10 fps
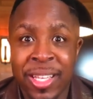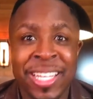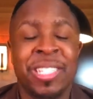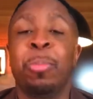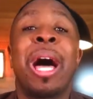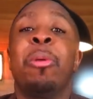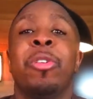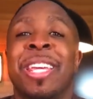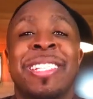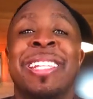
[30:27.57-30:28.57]
because the
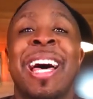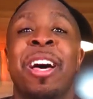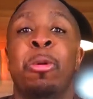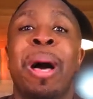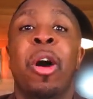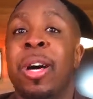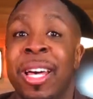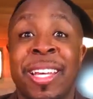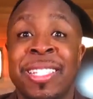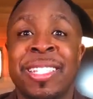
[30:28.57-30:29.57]
Bible is not about
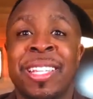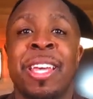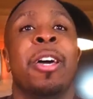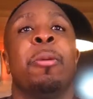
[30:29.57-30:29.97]
us,